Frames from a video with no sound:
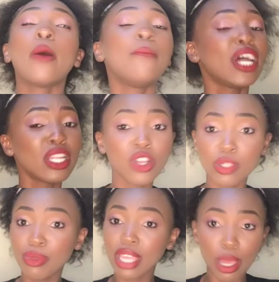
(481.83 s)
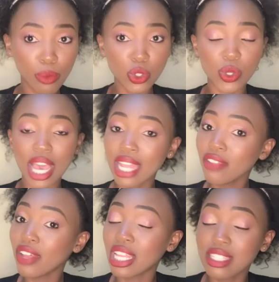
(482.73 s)
But not being able to earn
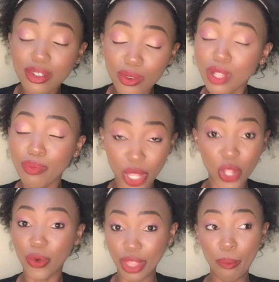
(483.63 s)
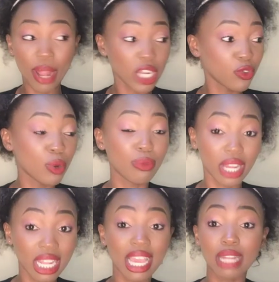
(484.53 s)
even a single penny on the platform
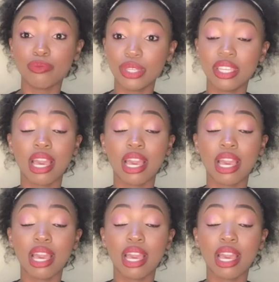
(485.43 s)
really can be